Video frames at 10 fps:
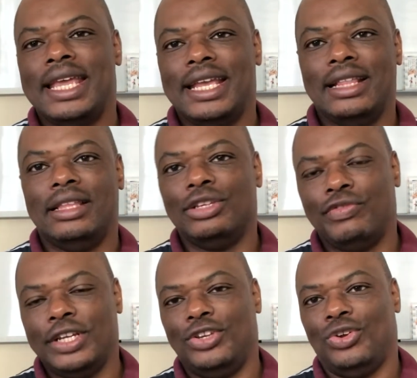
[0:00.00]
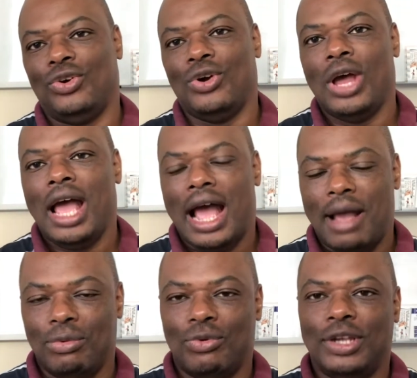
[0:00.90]
In this video,
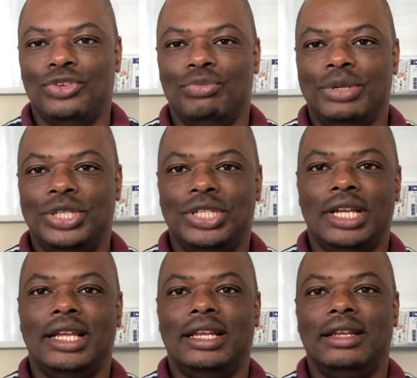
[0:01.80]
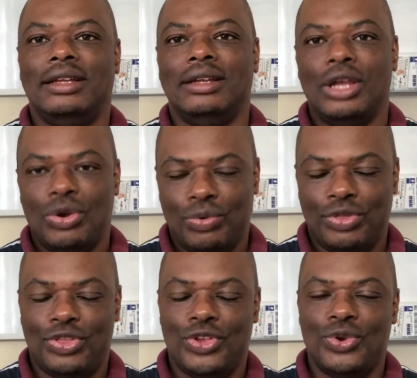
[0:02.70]
I'm going to be sharing
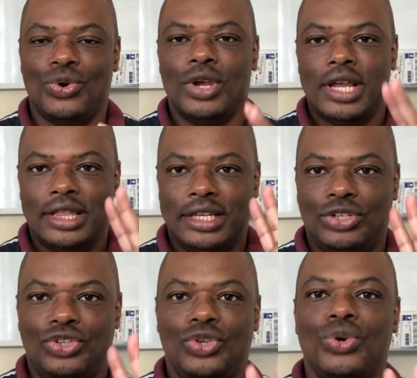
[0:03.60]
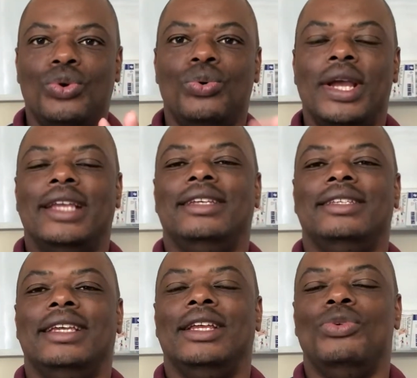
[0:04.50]
with you the 2
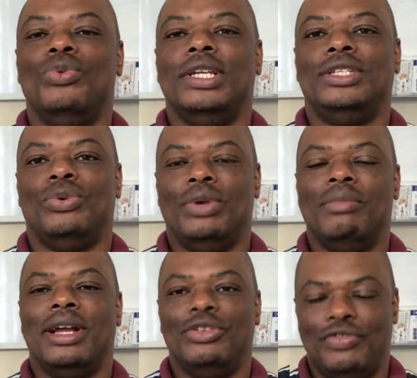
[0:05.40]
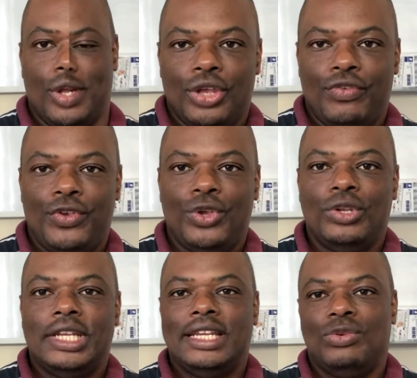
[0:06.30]
ways in which we manifest. If you
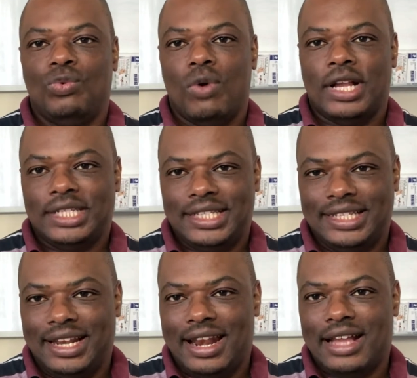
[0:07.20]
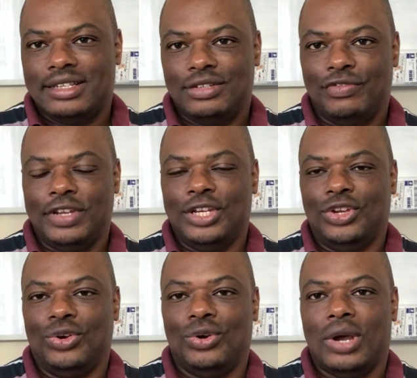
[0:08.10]
didn't watch the last
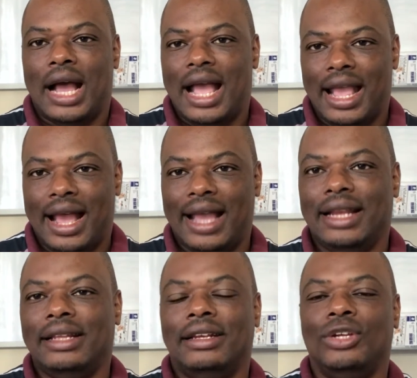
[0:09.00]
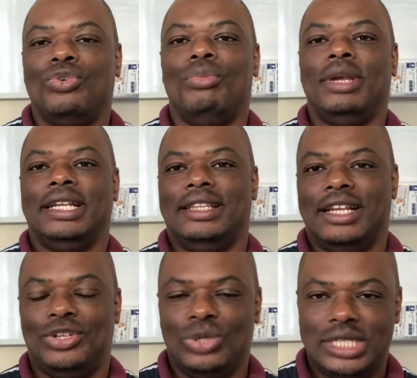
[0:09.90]
video, I highly recommend
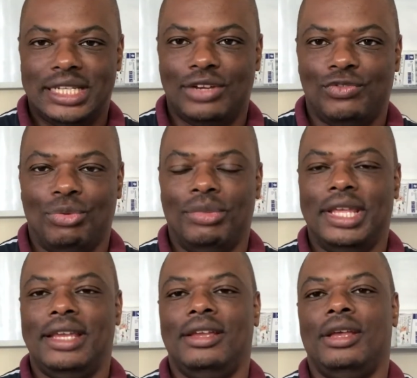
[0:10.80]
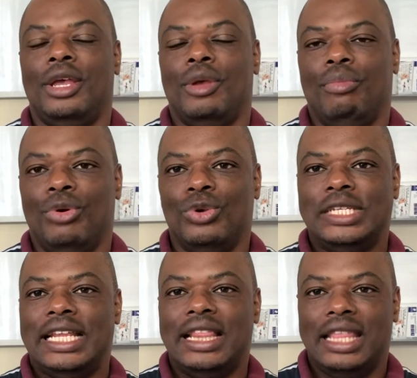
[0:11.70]
that you start from there, because
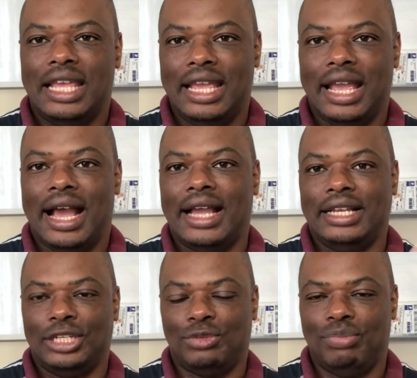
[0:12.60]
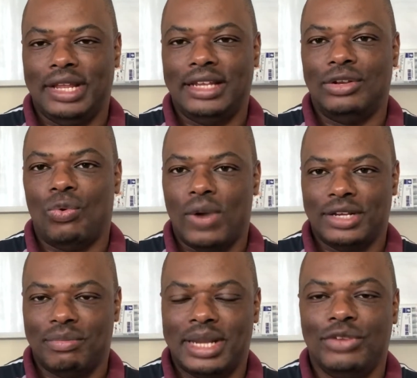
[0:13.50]
in there I explained
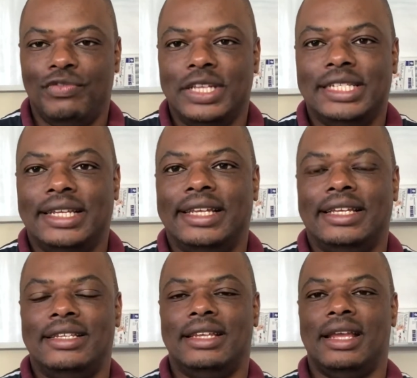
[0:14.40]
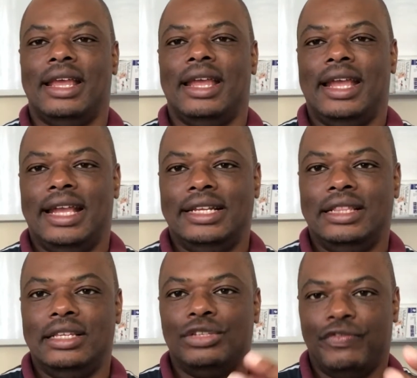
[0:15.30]
what manifesting is. And in
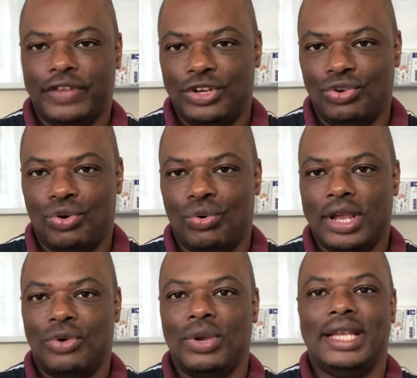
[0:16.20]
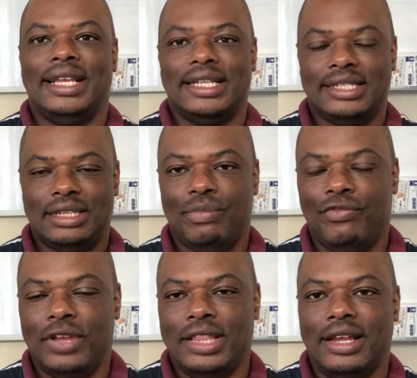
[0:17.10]
this video, we are going a step
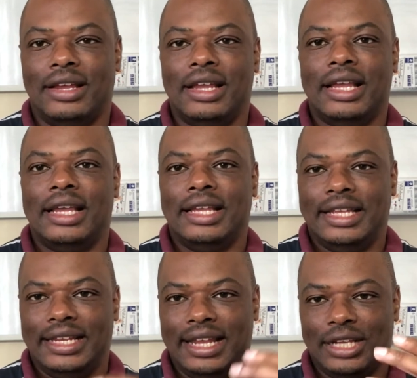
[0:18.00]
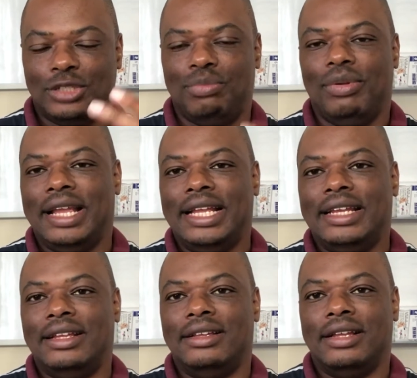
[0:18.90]
further in
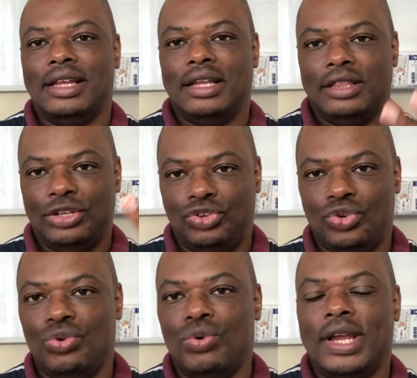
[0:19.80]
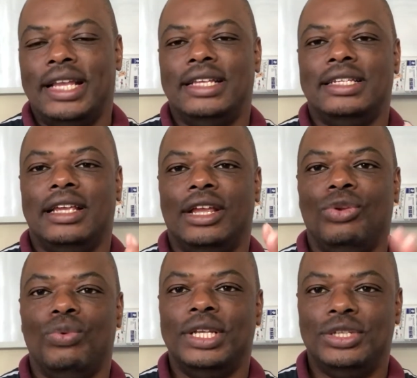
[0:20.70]
explaining the 2 ways
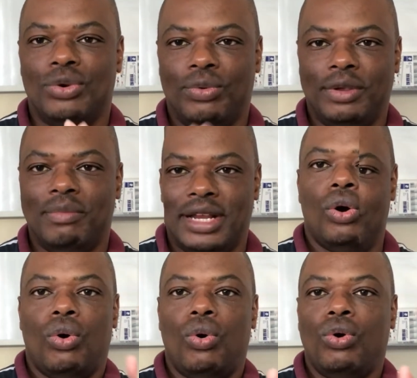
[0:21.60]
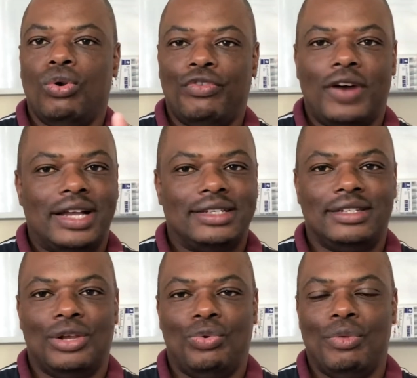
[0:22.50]
in which we manifest. All of us,
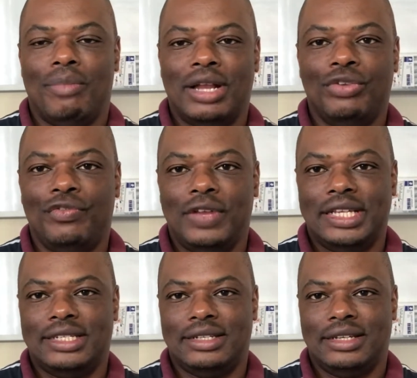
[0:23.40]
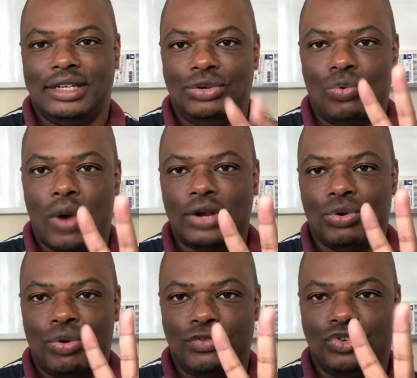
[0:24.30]
we manifest in one
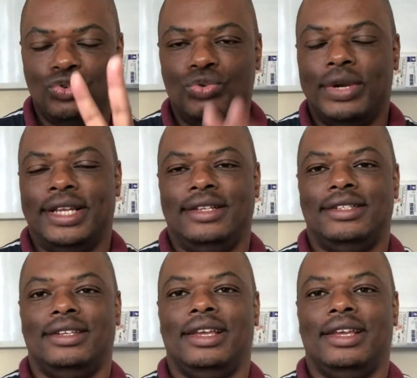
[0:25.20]
of 2 ways.